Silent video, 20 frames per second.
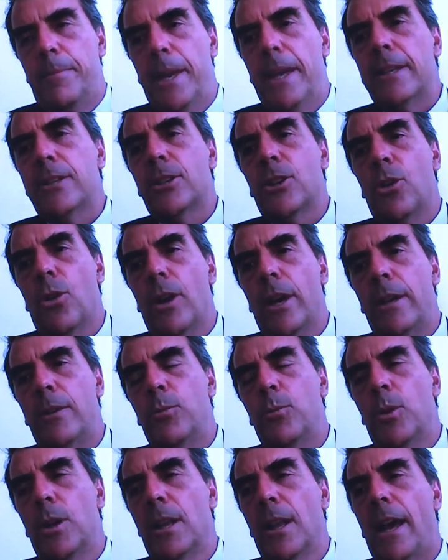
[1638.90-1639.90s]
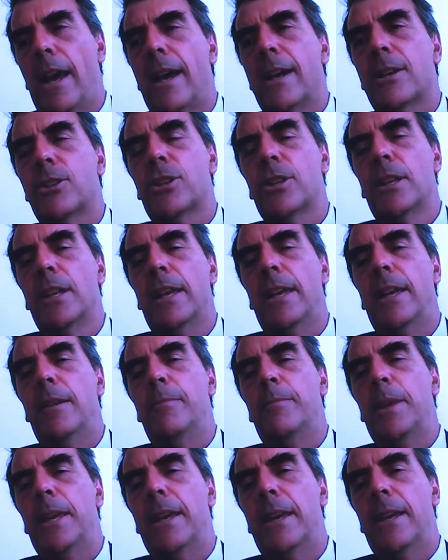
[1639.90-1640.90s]
Bitcoin will actually
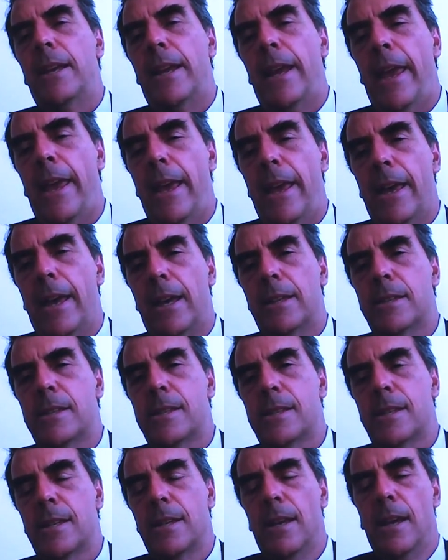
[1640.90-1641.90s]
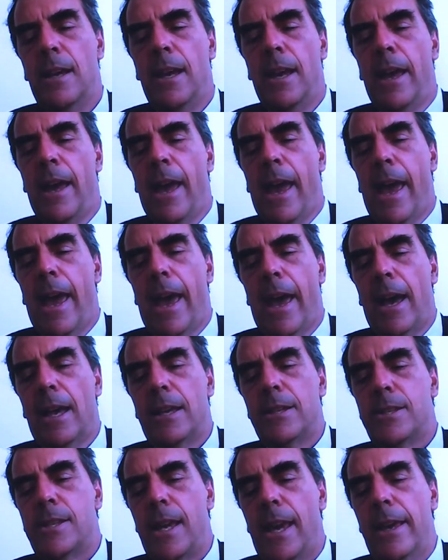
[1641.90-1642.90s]
be enhanced
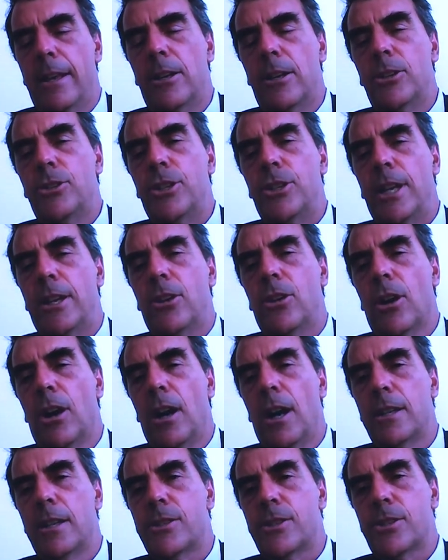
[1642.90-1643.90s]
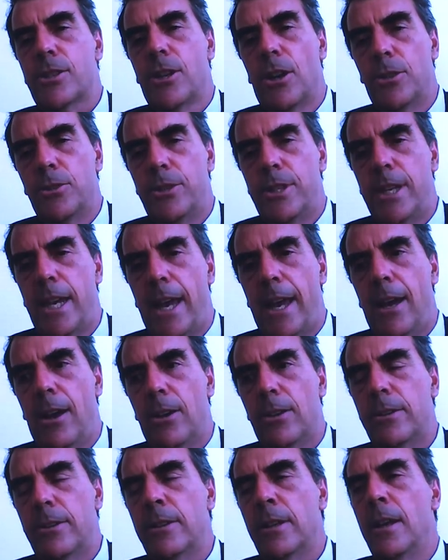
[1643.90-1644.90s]
as energy costs go
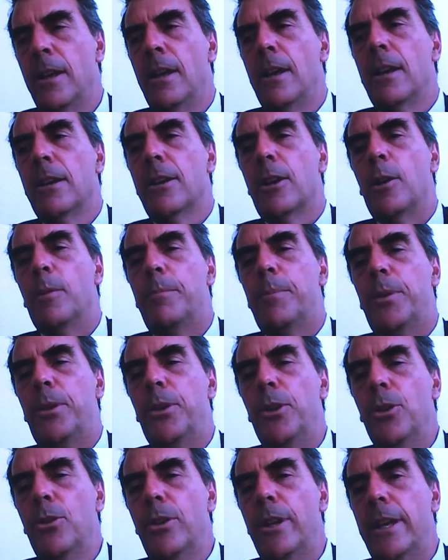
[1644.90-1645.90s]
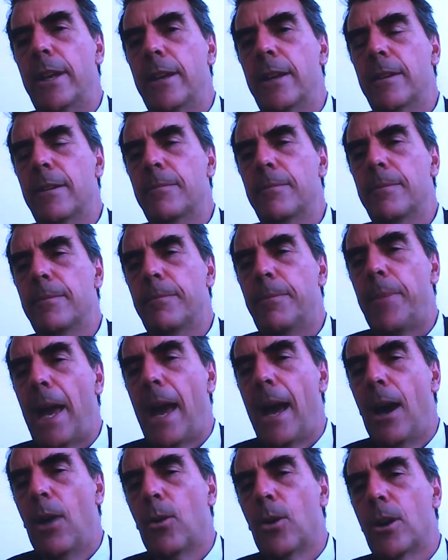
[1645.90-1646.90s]
down, computing
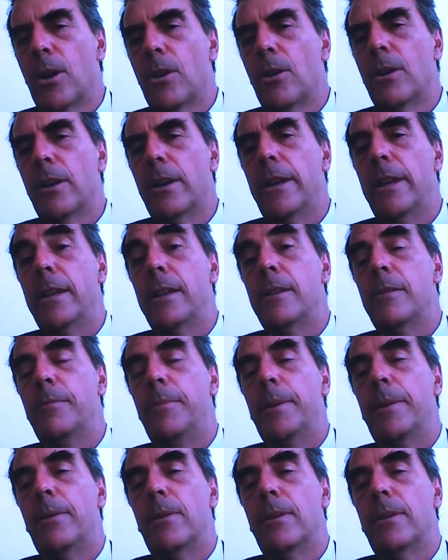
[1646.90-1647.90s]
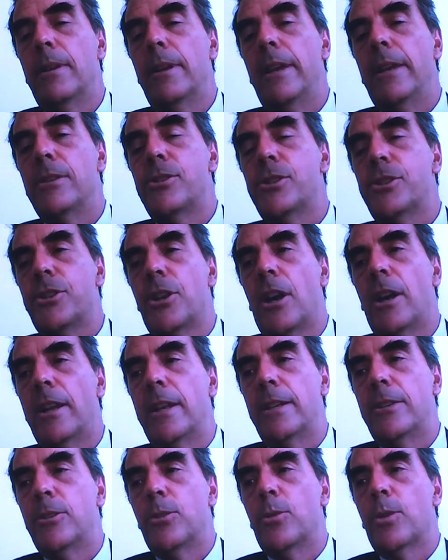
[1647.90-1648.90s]
power is
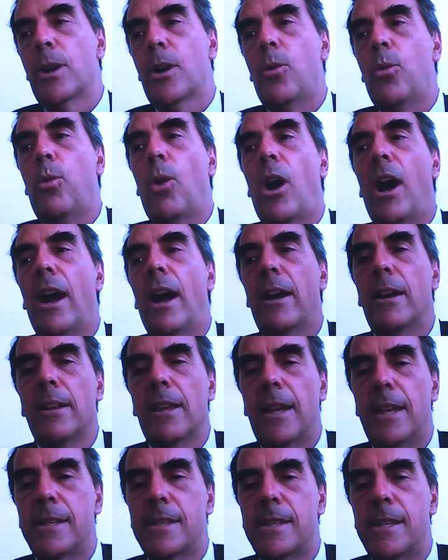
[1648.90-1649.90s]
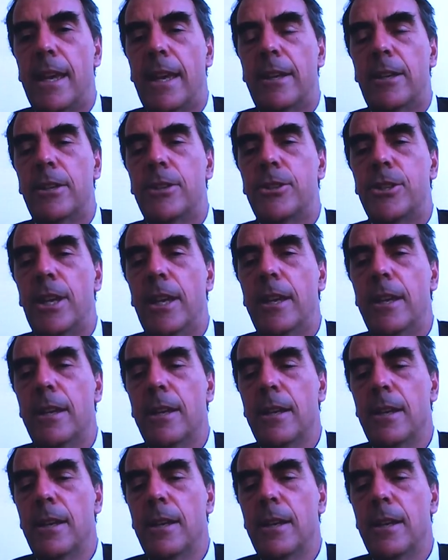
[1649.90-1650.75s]
starting to require less energy,